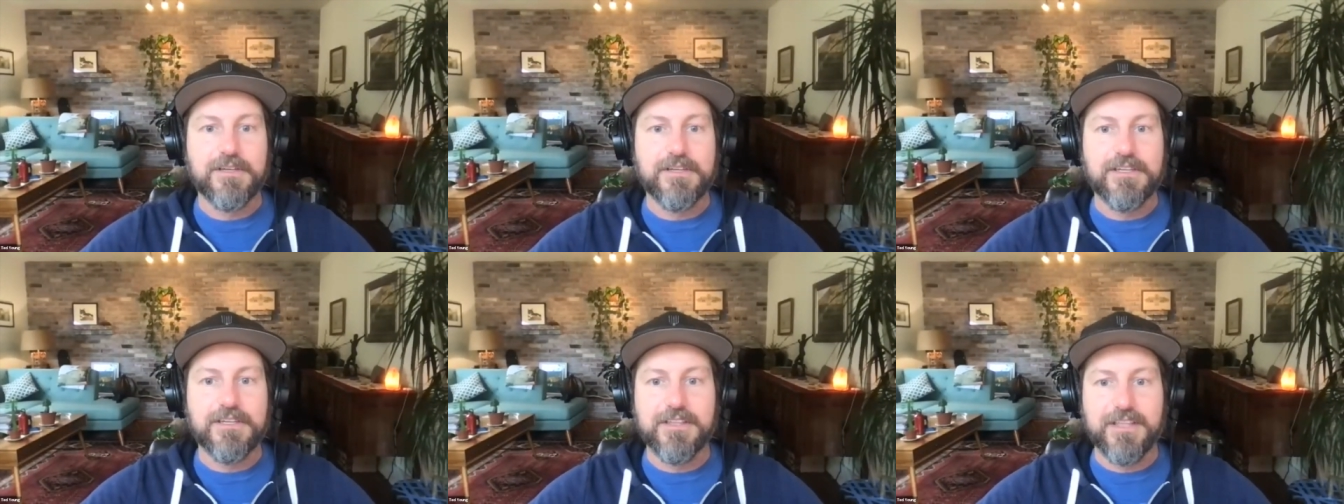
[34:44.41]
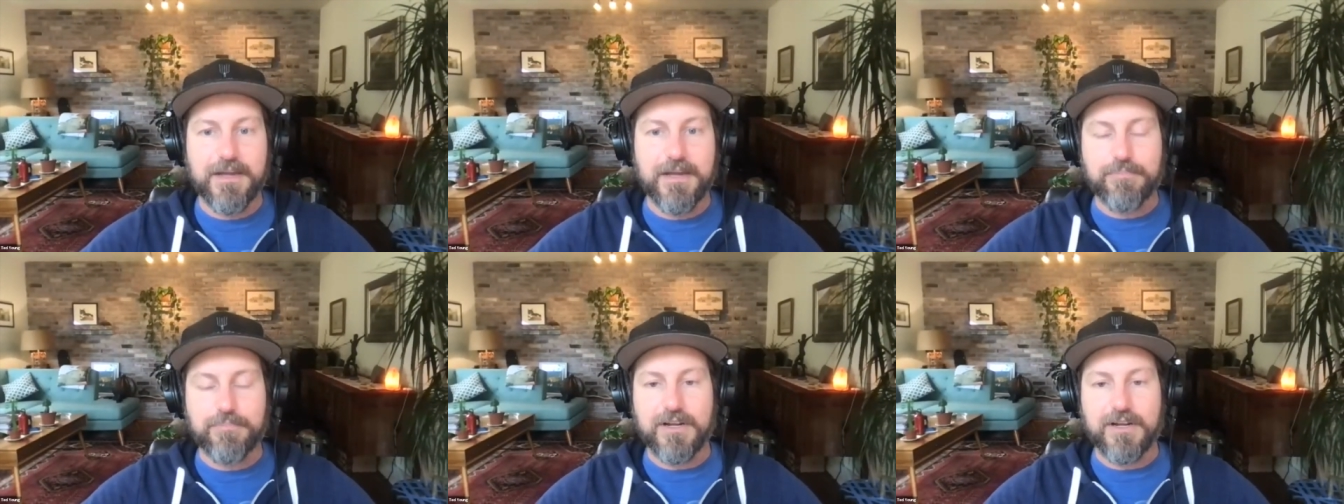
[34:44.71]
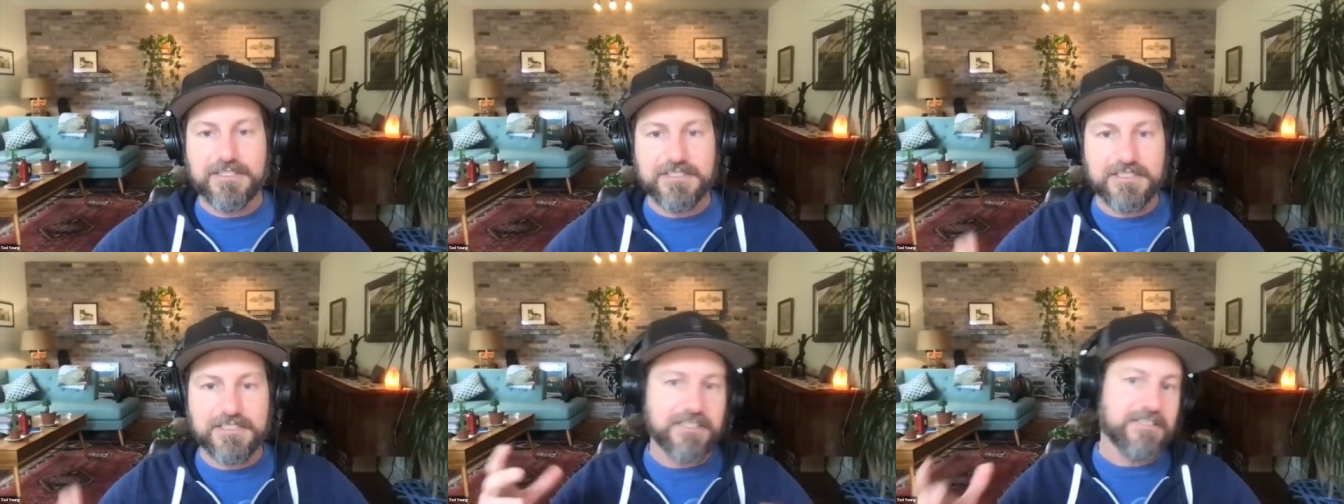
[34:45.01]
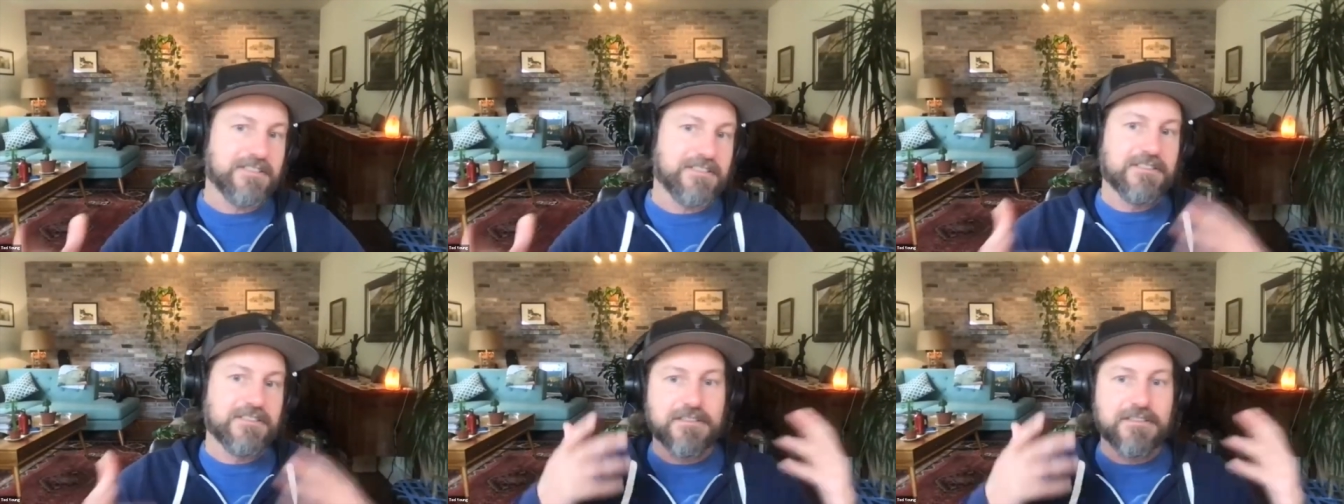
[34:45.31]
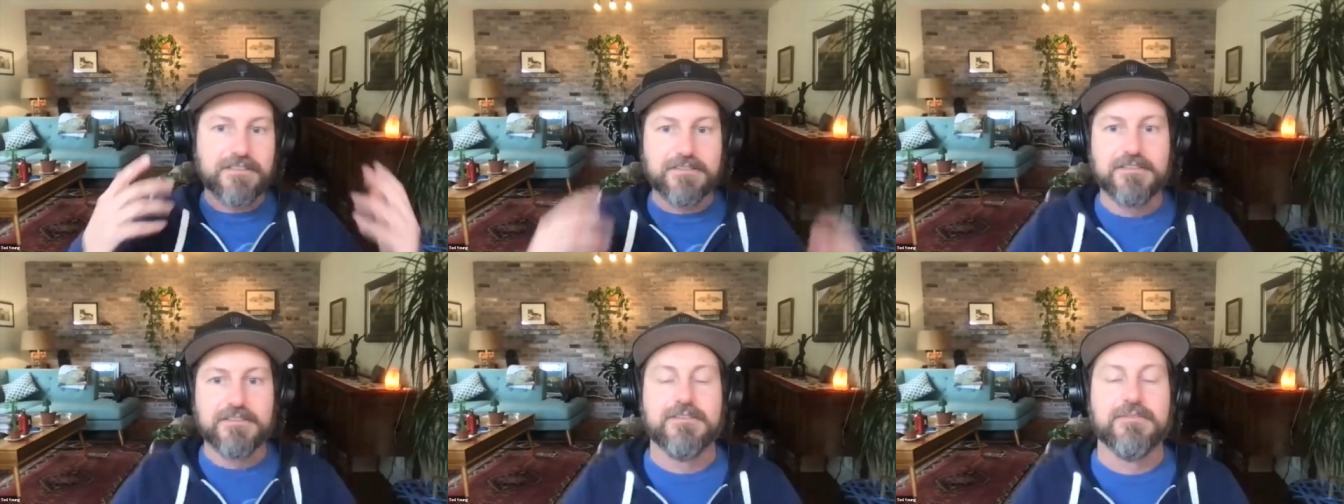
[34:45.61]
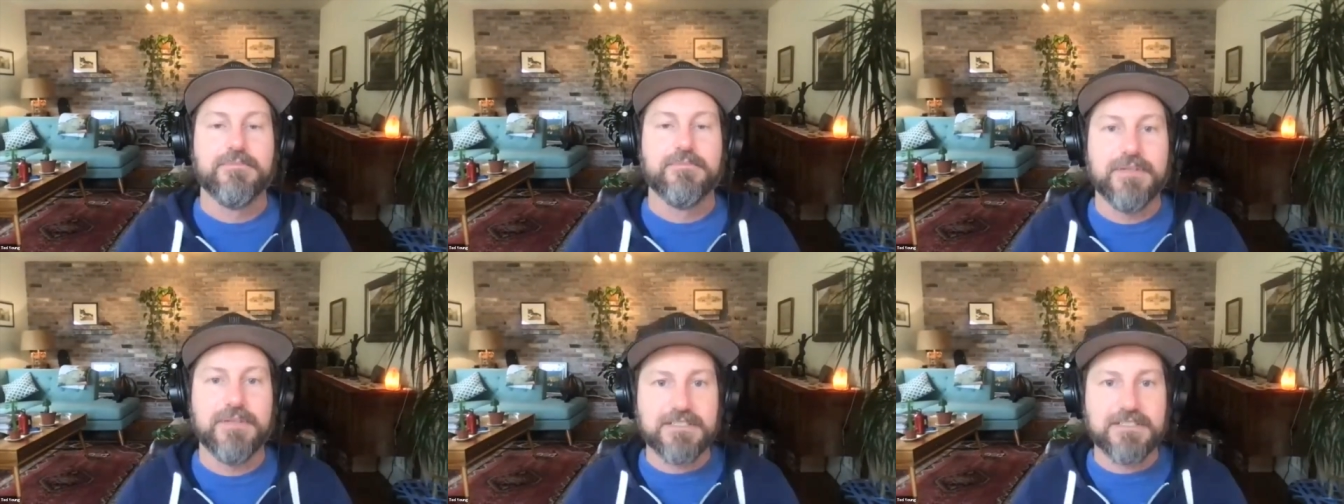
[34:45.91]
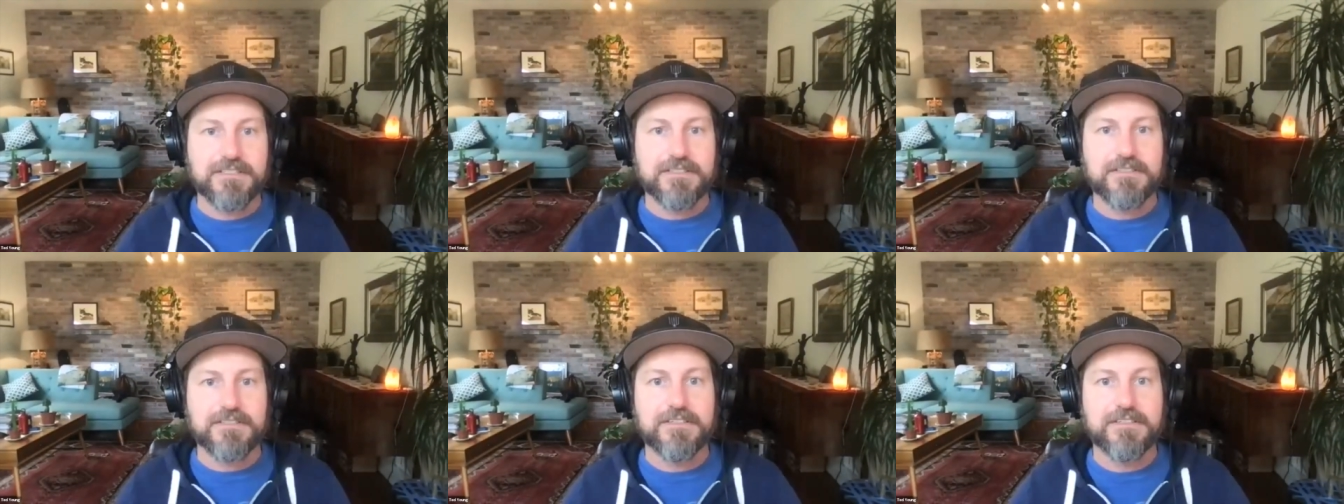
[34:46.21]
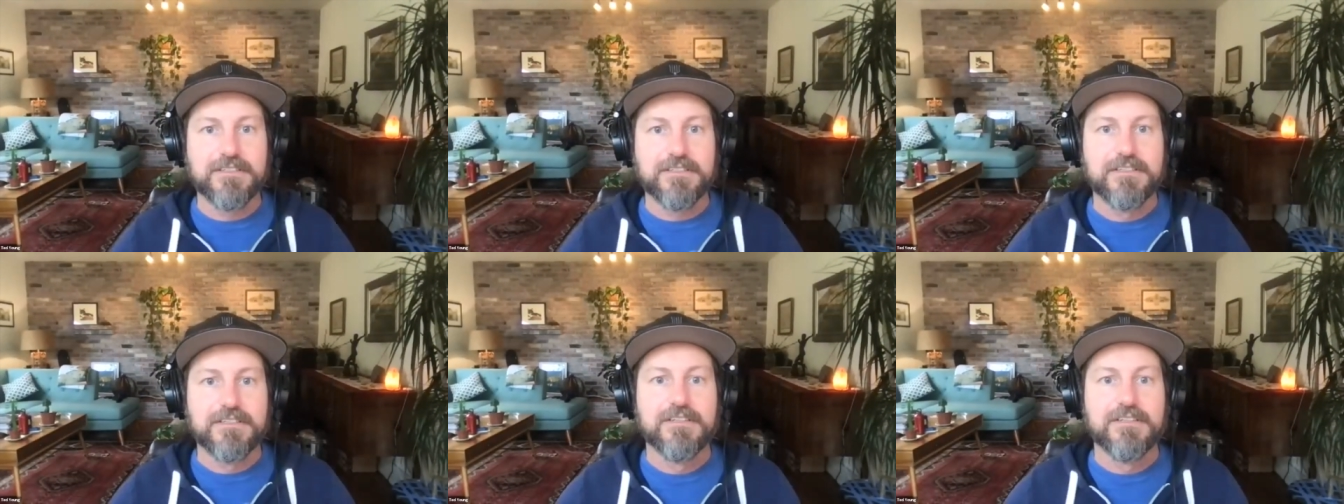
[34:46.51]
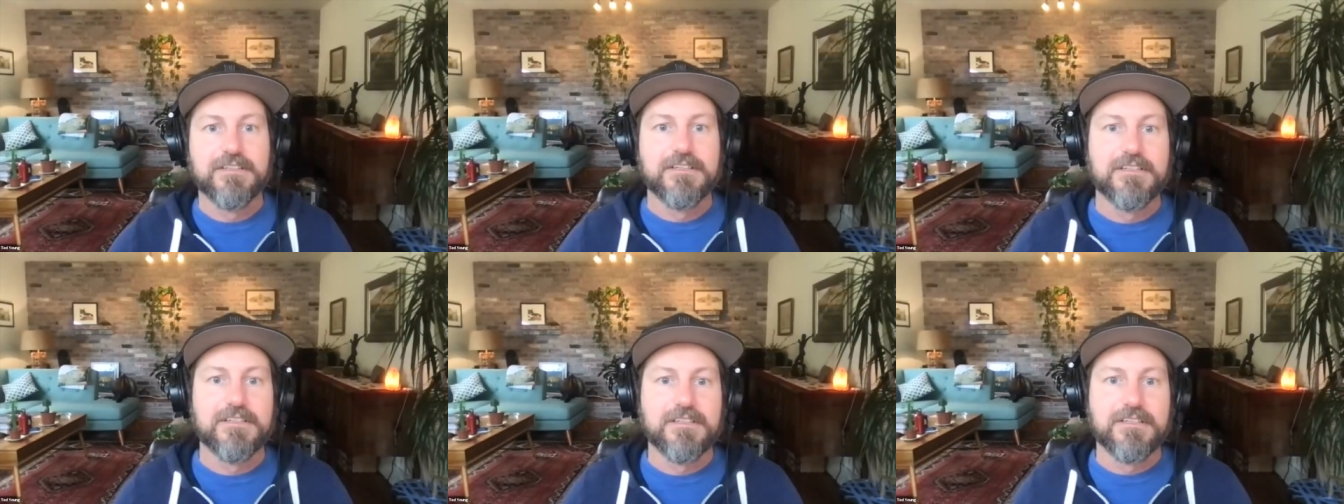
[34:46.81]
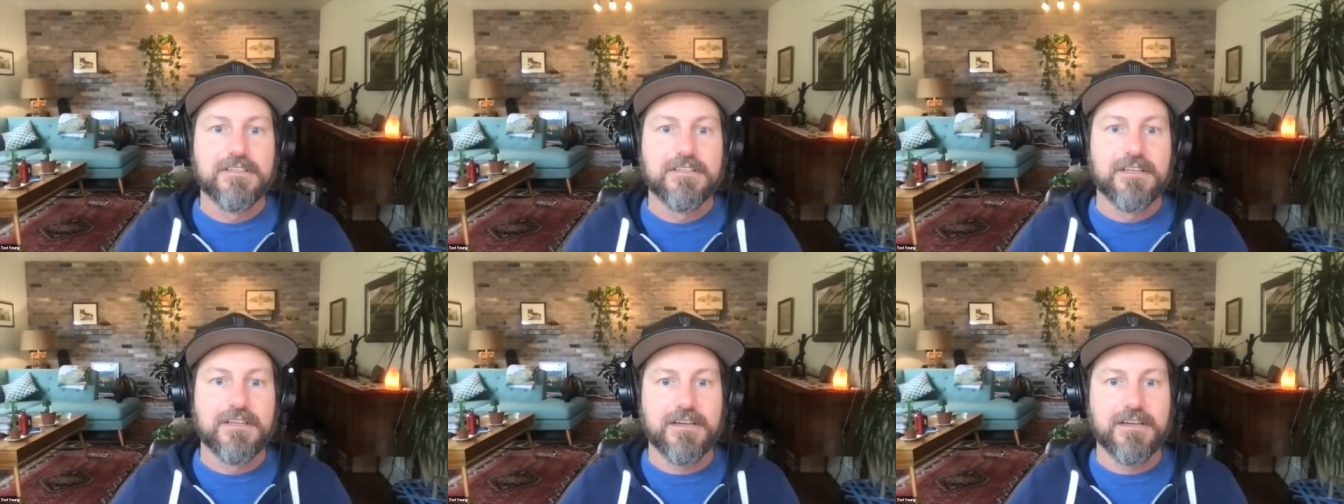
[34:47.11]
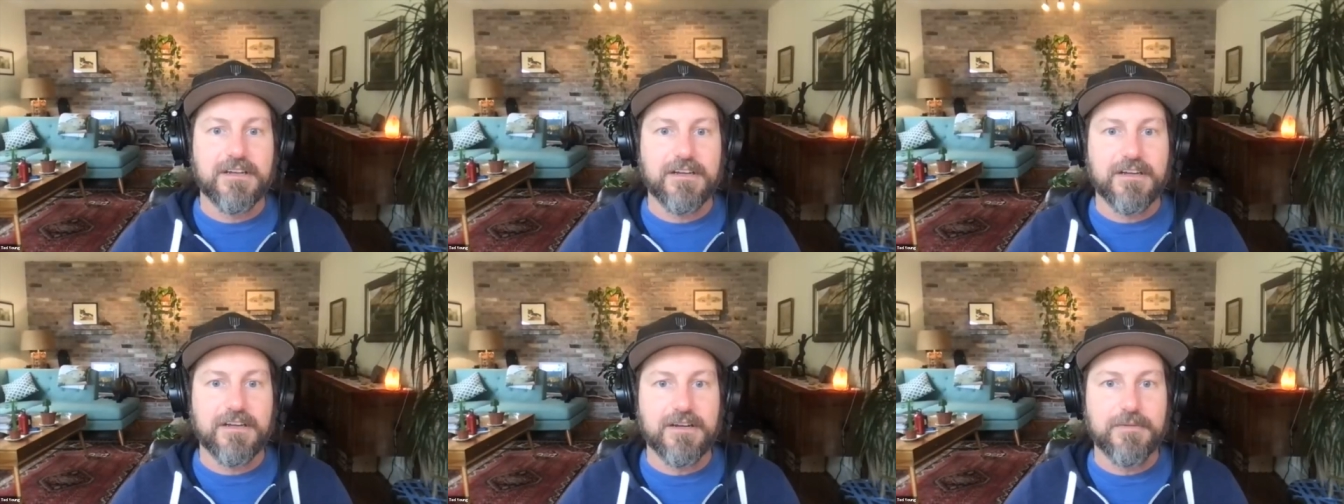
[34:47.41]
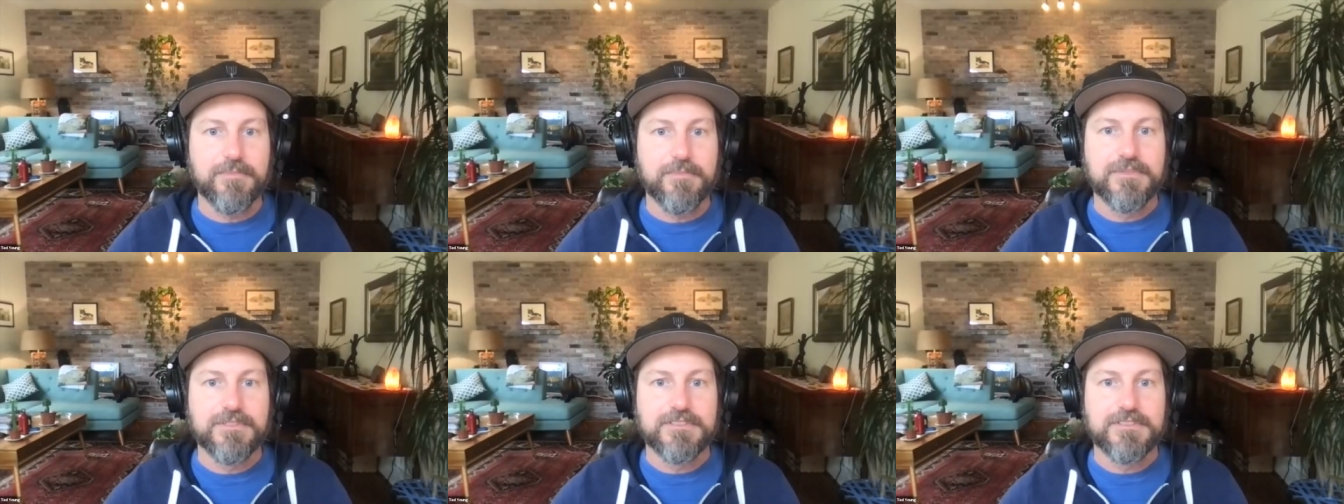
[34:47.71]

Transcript: in that process, basically. But